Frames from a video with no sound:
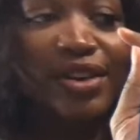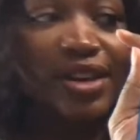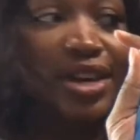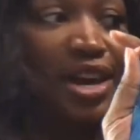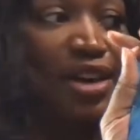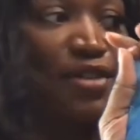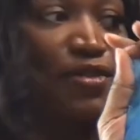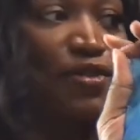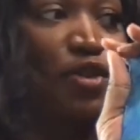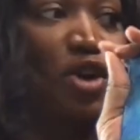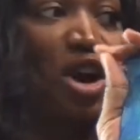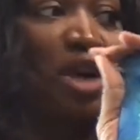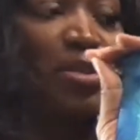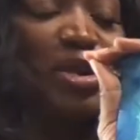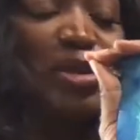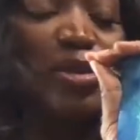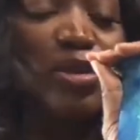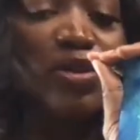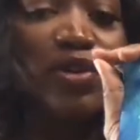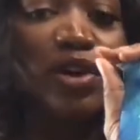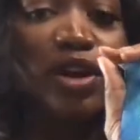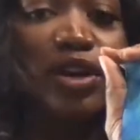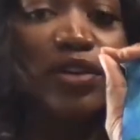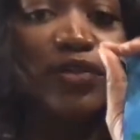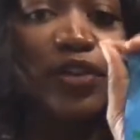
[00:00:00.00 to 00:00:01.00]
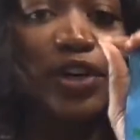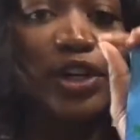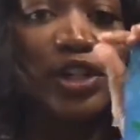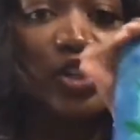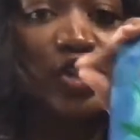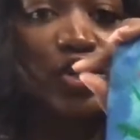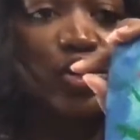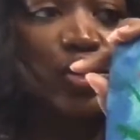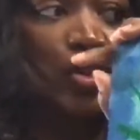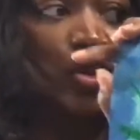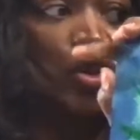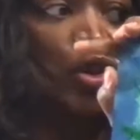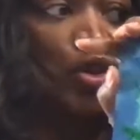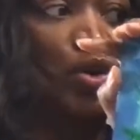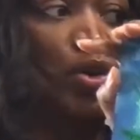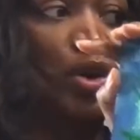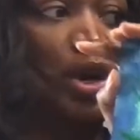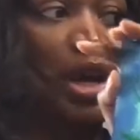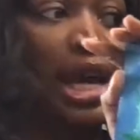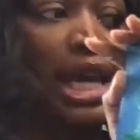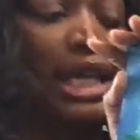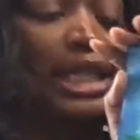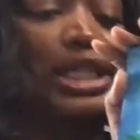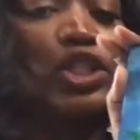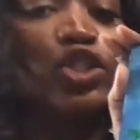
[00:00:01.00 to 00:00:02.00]
Okay, four people voted for two,
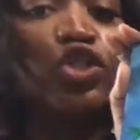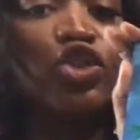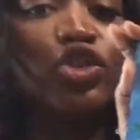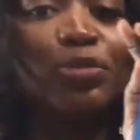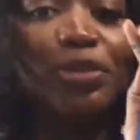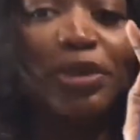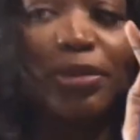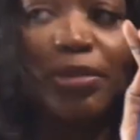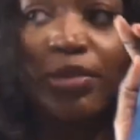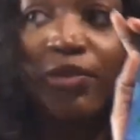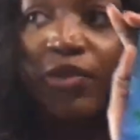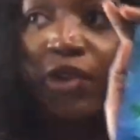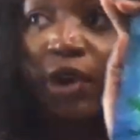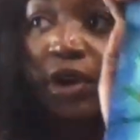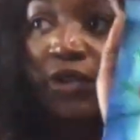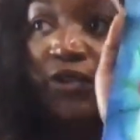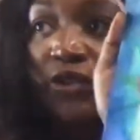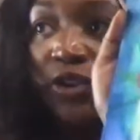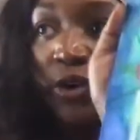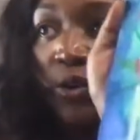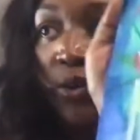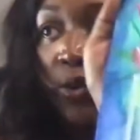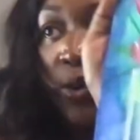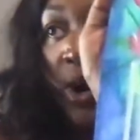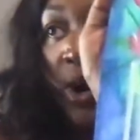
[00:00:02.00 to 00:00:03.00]
and two people voted for